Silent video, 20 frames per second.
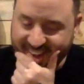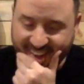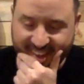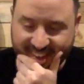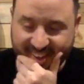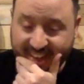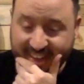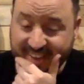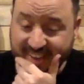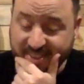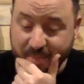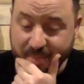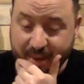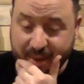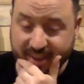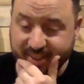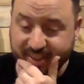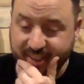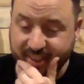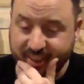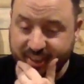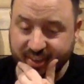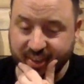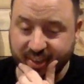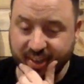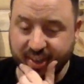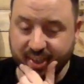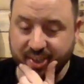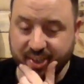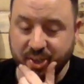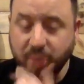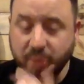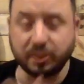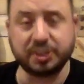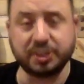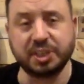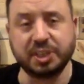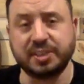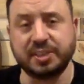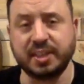that's amazing. So
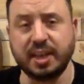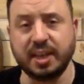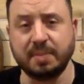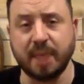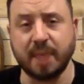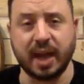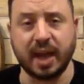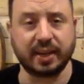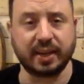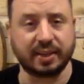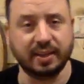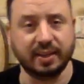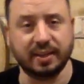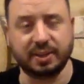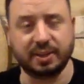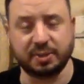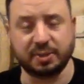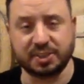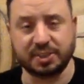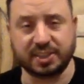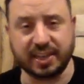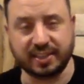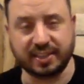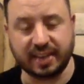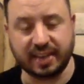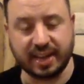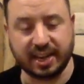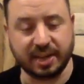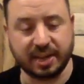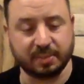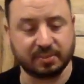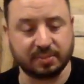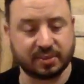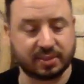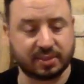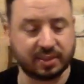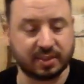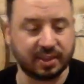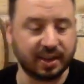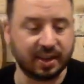Richie Z, Monica, Christine
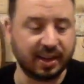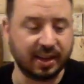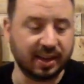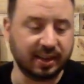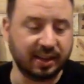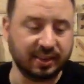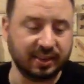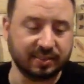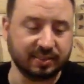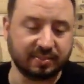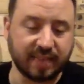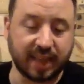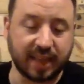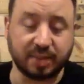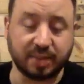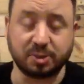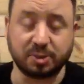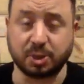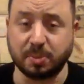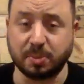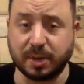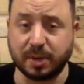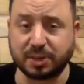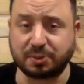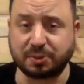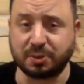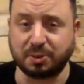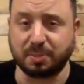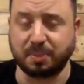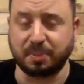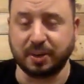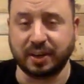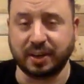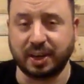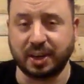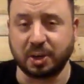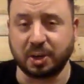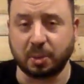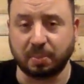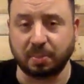Deems, uh, thank you so much for putting
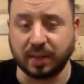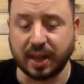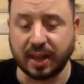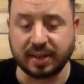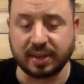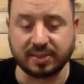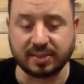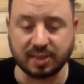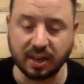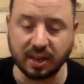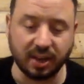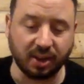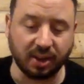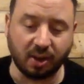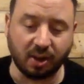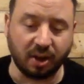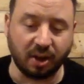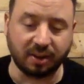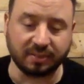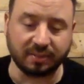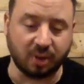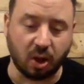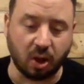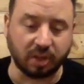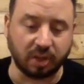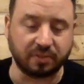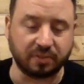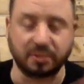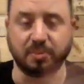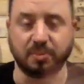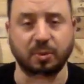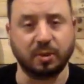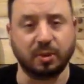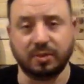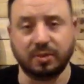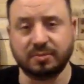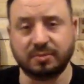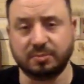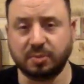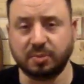in your blends. All all of them
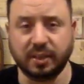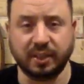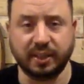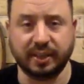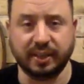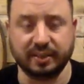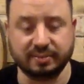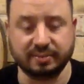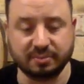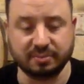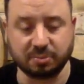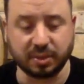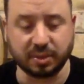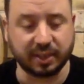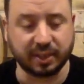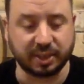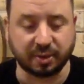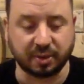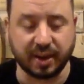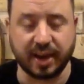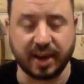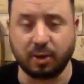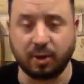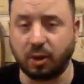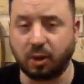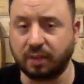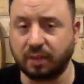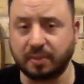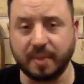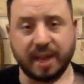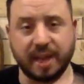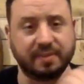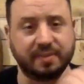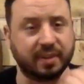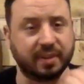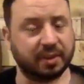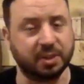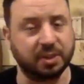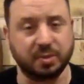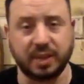were really, really great. All of them had
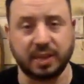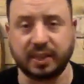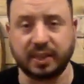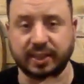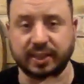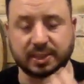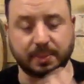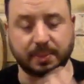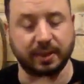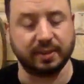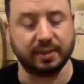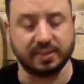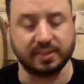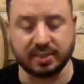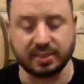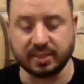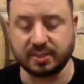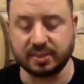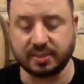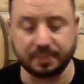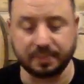very unique experiences.